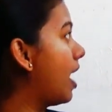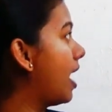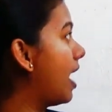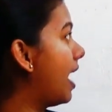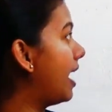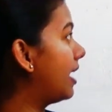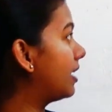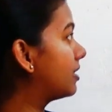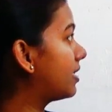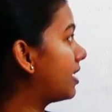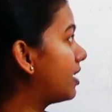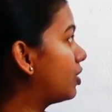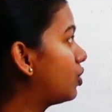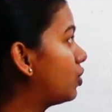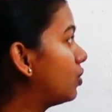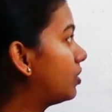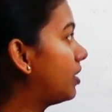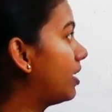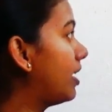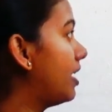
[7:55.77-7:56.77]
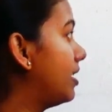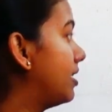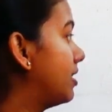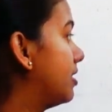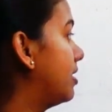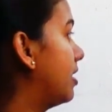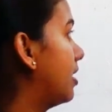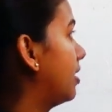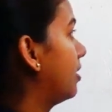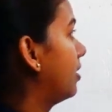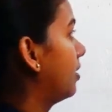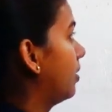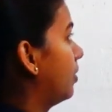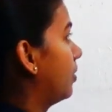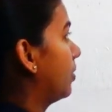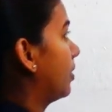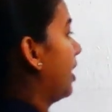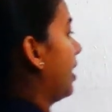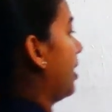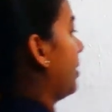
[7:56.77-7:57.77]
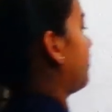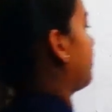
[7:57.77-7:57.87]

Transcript: X raised to 3 is there. Okay.